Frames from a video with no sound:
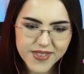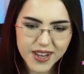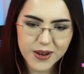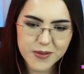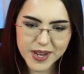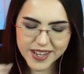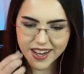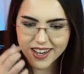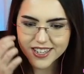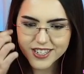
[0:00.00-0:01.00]
Oh my
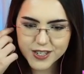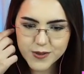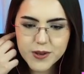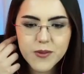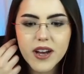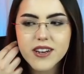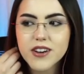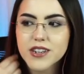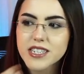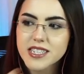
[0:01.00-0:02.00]
gosh, do we want
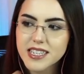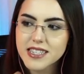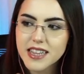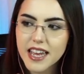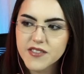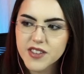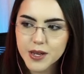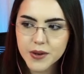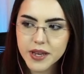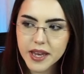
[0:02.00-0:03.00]
her to dislike
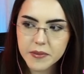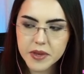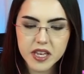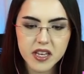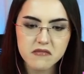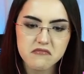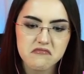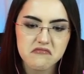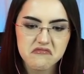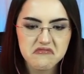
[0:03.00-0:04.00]
video gaming?
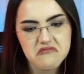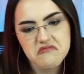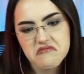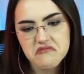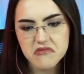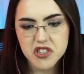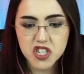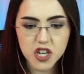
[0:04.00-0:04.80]
Sure,